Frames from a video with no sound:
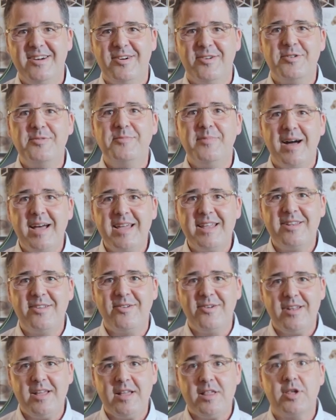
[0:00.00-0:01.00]
on my
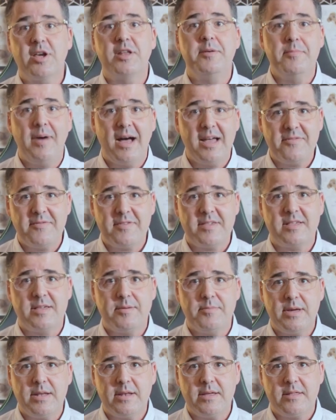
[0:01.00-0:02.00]
knowledge and my
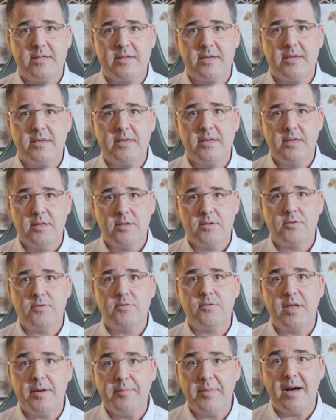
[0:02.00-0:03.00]
visibility
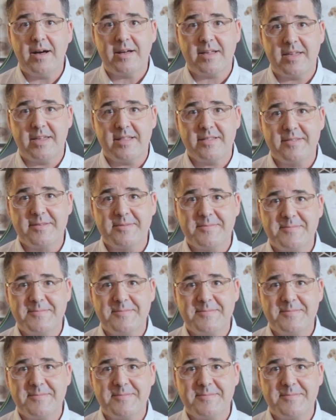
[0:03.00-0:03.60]
to the market.